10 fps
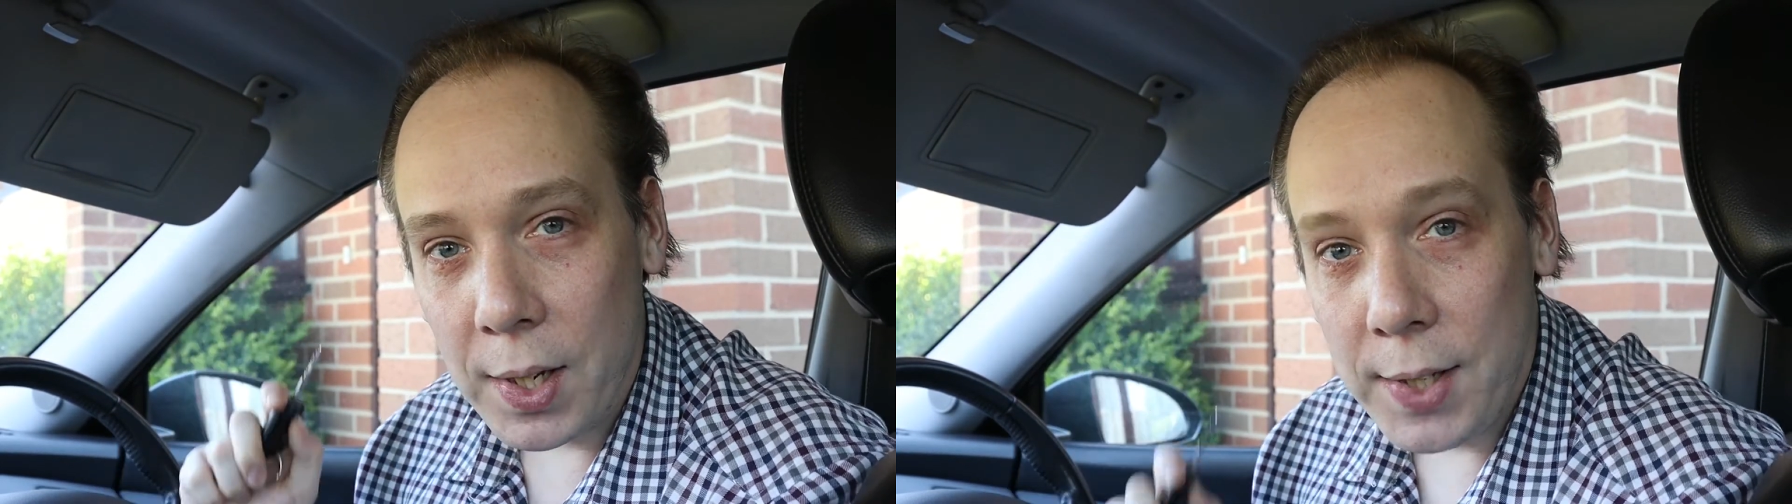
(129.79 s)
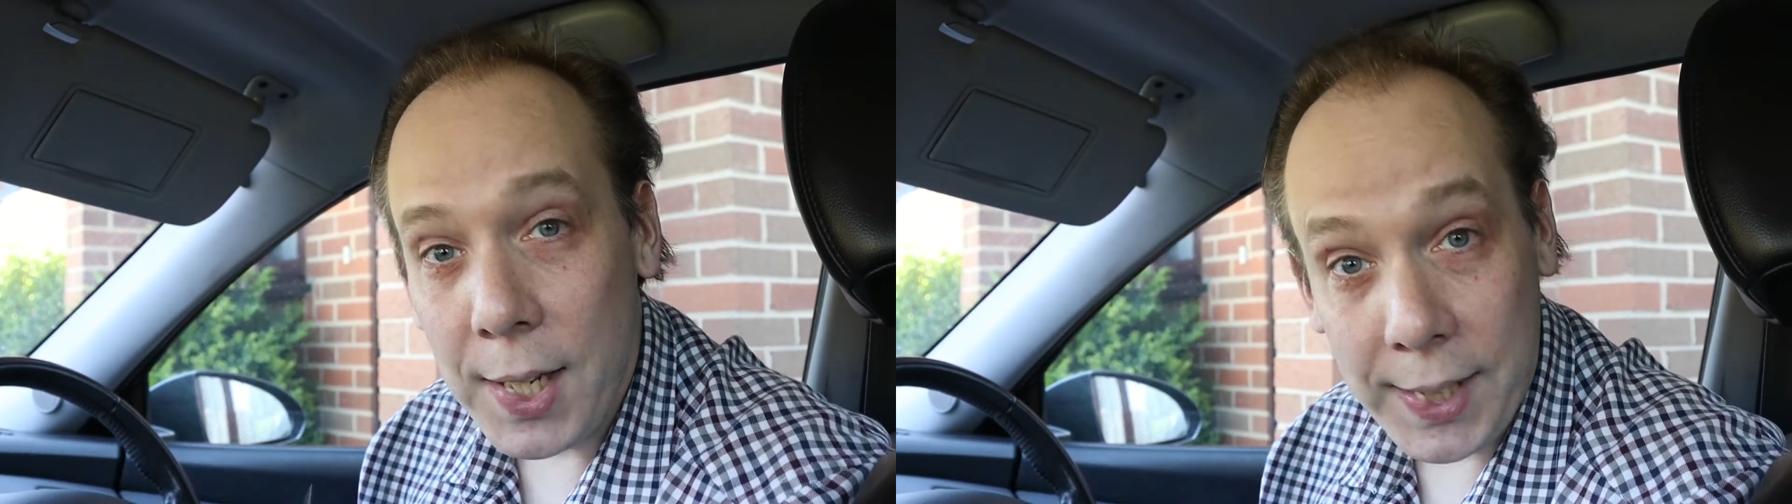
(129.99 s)

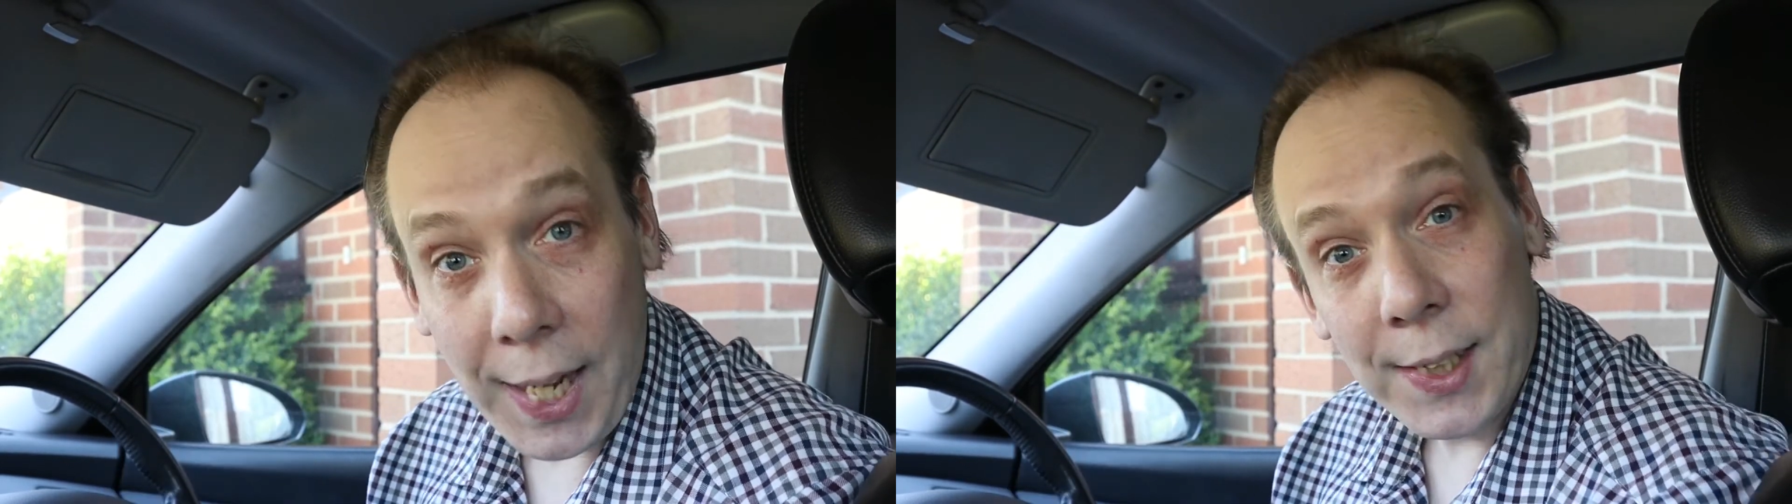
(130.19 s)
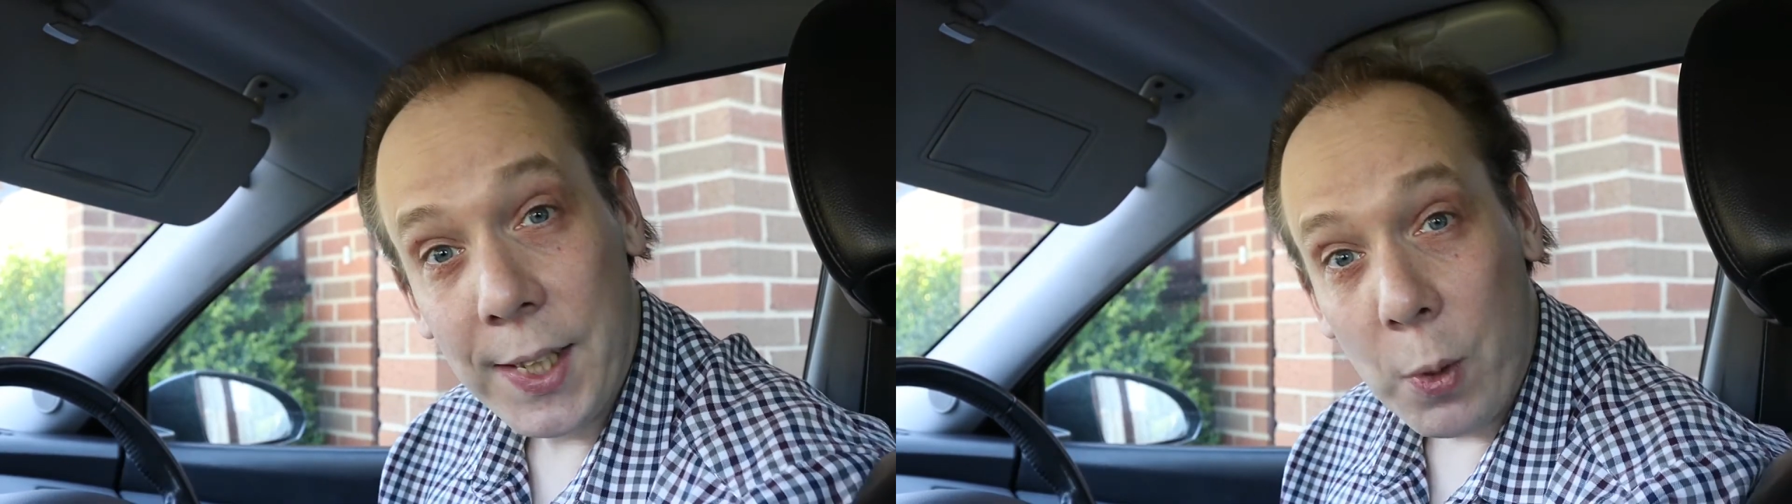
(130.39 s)
Let's
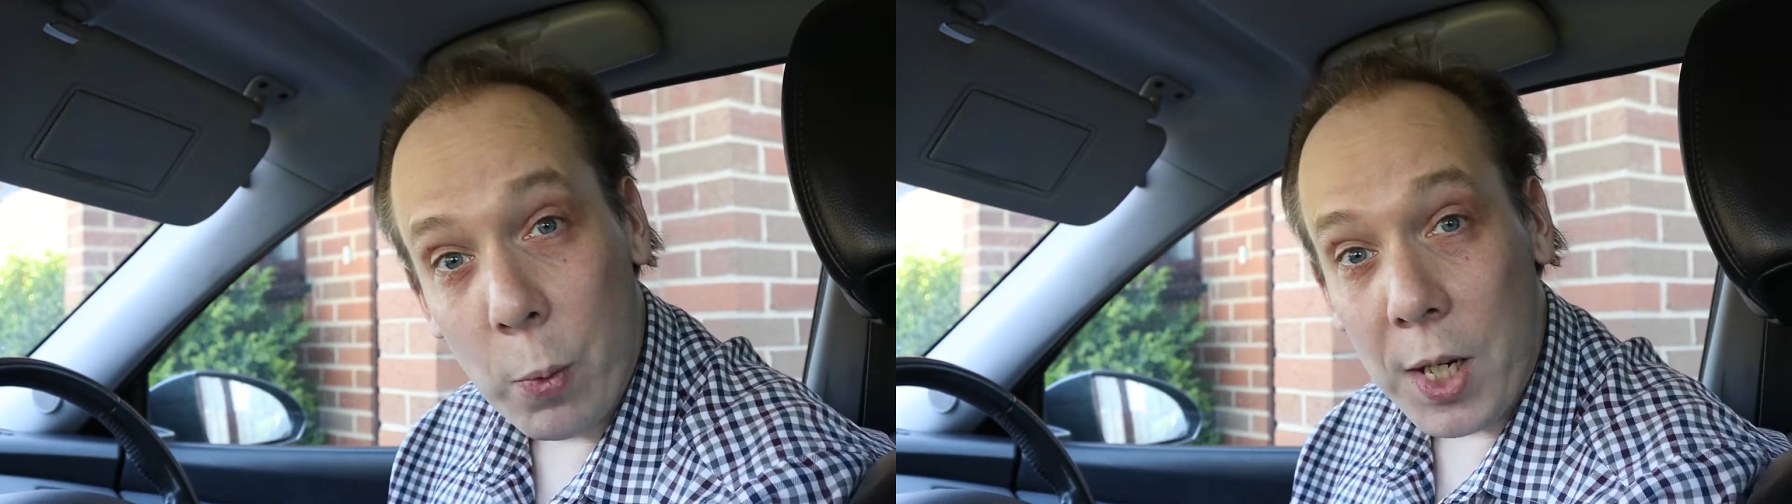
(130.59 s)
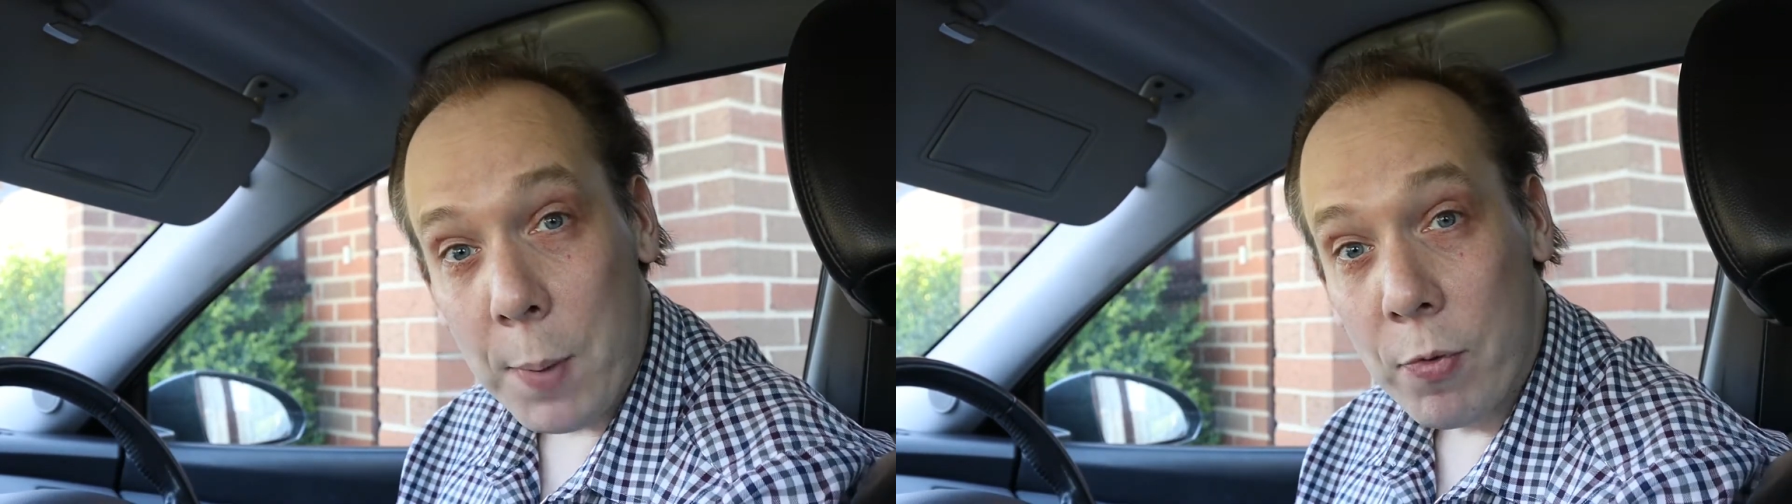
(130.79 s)
cancel it
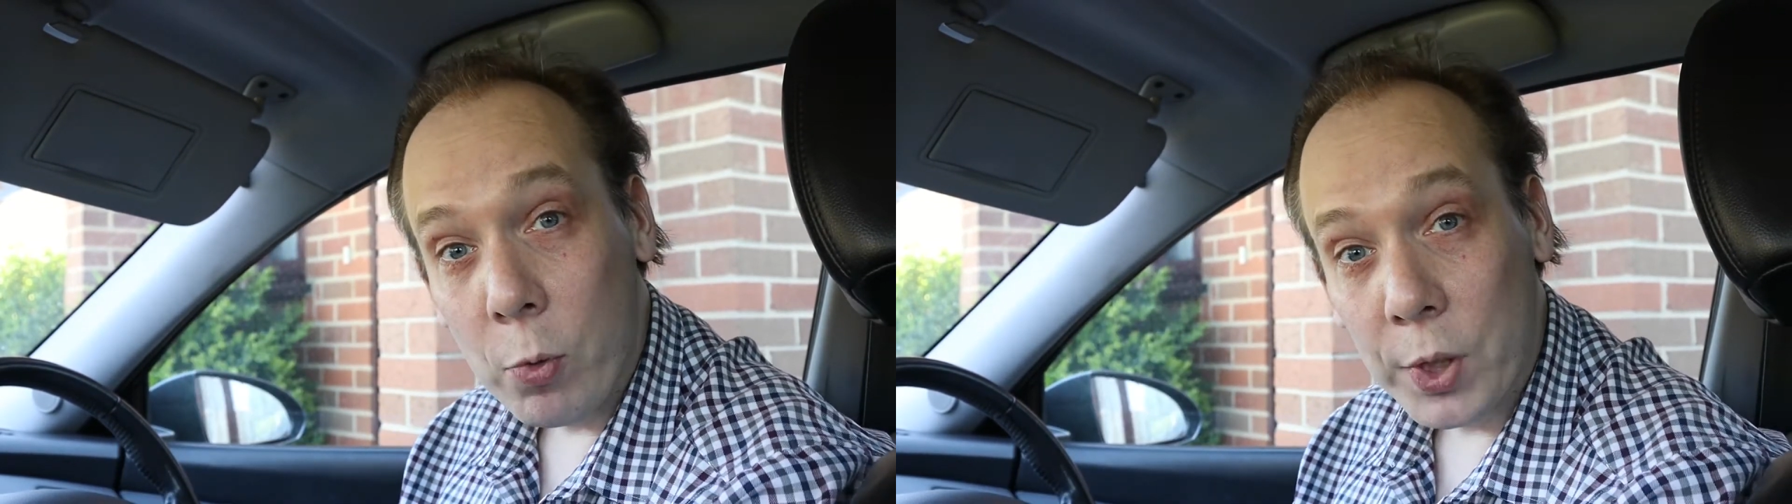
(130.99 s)
quickly before